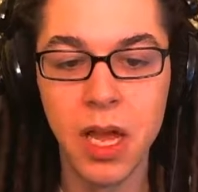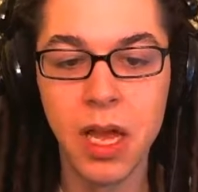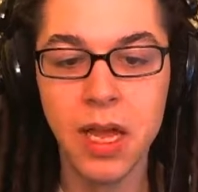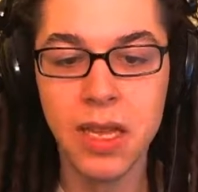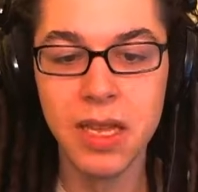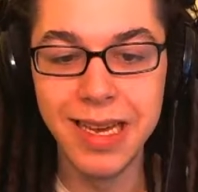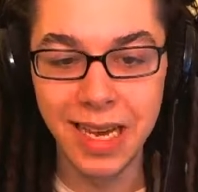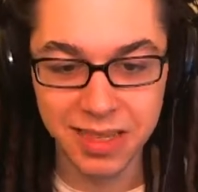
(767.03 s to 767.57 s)

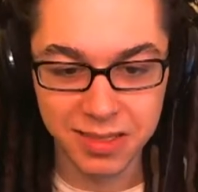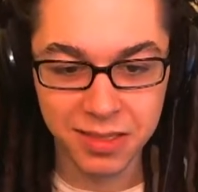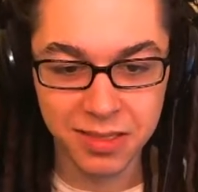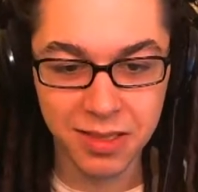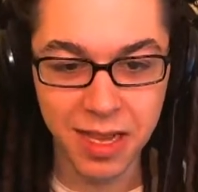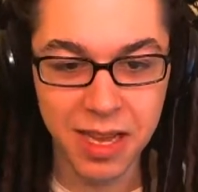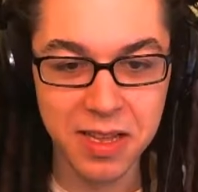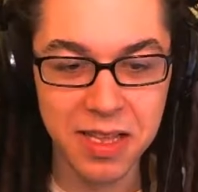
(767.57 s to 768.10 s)
Yes,
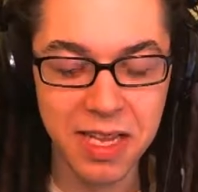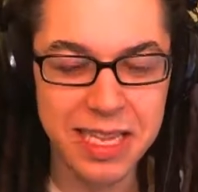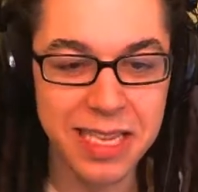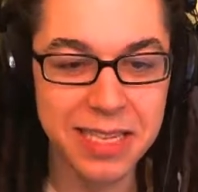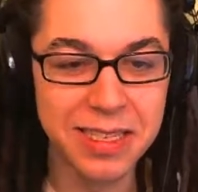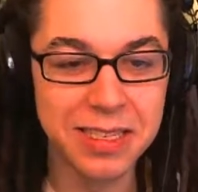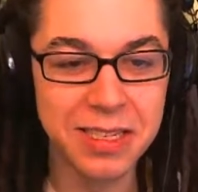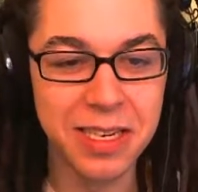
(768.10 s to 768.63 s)

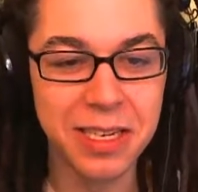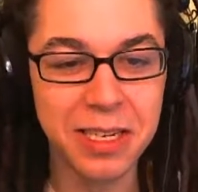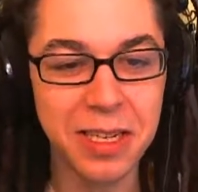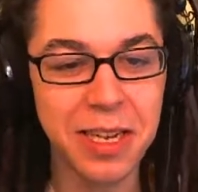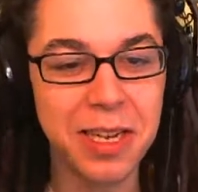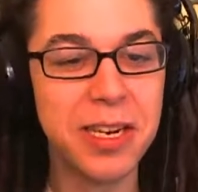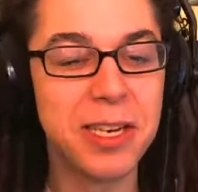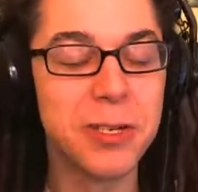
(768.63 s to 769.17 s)
that is
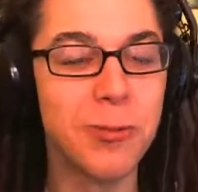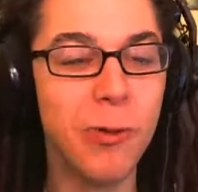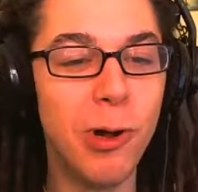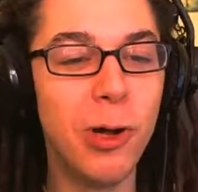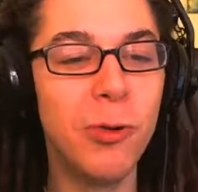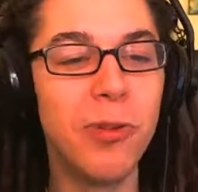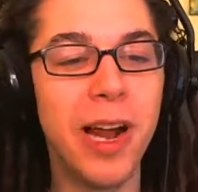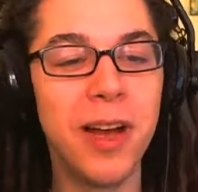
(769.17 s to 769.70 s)
a nice,
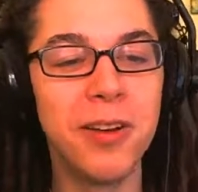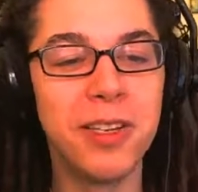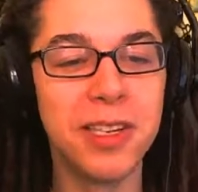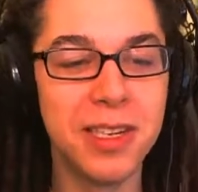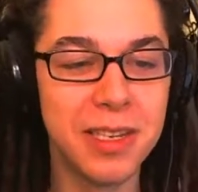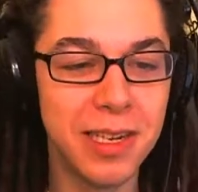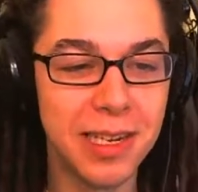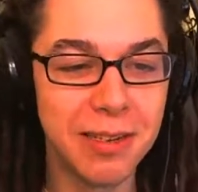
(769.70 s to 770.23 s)

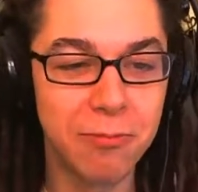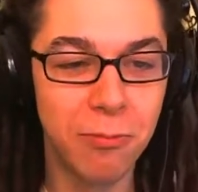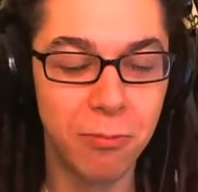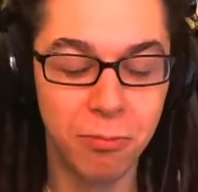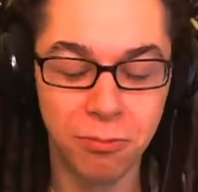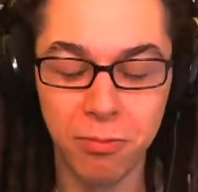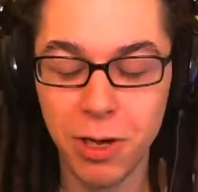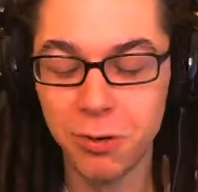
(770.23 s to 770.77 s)
well-rounded
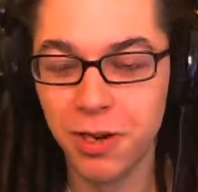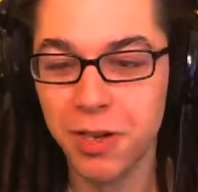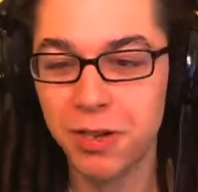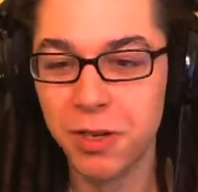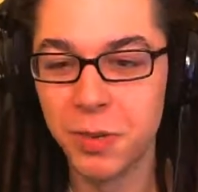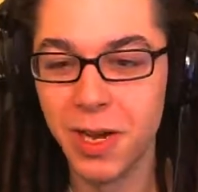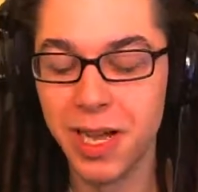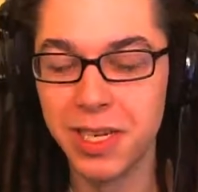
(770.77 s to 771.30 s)

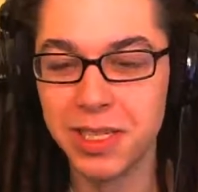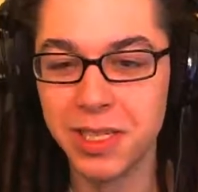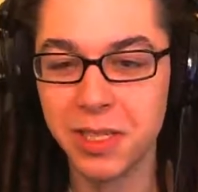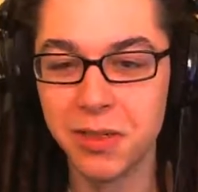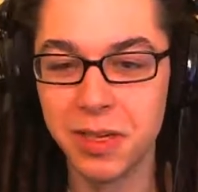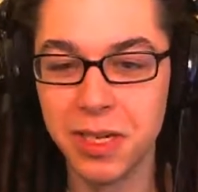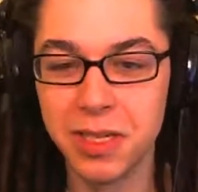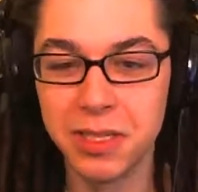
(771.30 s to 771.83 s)
way
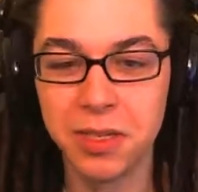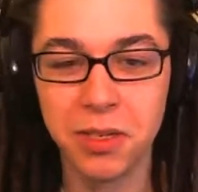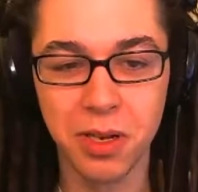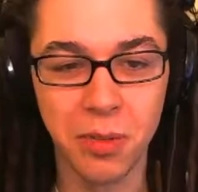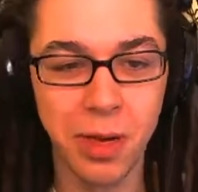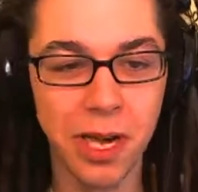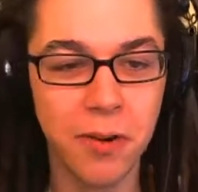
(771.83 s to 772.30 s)
to talk about it.